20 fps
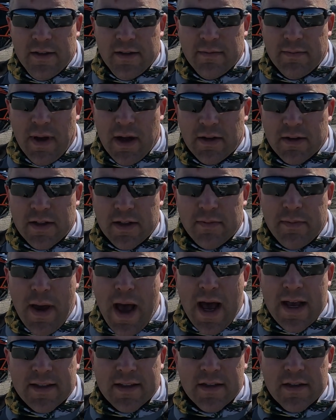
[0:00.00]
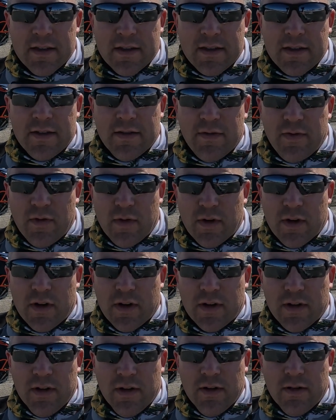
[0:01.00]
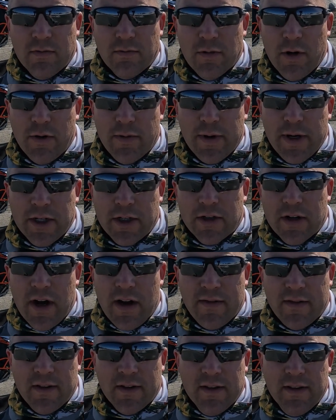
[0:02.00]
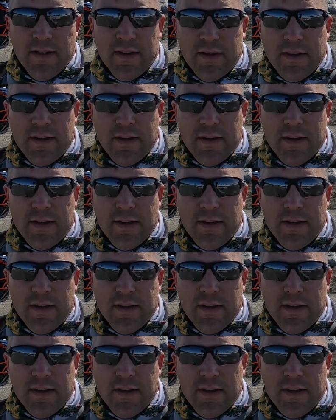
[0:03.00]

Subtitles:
mountain passes for roadway travel